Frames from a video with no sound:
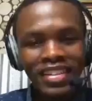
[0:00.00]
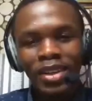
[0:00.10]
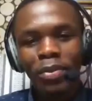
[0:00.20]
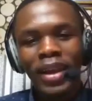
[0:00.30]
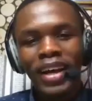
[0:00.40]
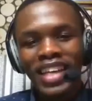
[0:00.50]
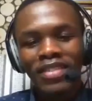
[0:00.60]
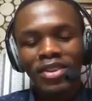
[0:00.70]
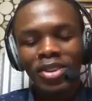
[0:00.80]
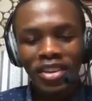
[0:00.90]
It's a pleasure
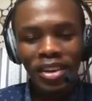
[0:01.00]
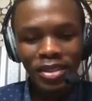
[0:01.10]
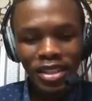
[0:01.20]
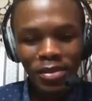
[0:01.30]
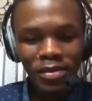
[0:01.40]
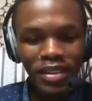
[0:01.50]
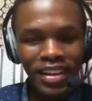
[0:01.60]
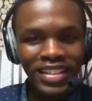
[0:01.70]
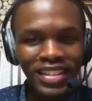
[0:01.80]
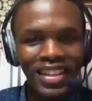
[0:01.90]
having you here, Tim.
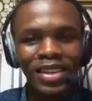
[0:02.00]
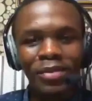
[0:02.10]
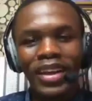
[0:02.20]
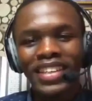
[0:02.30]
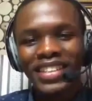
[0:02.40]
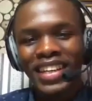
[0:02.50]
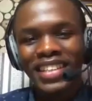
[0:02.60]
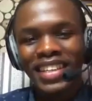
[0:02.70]
It's a pleasure.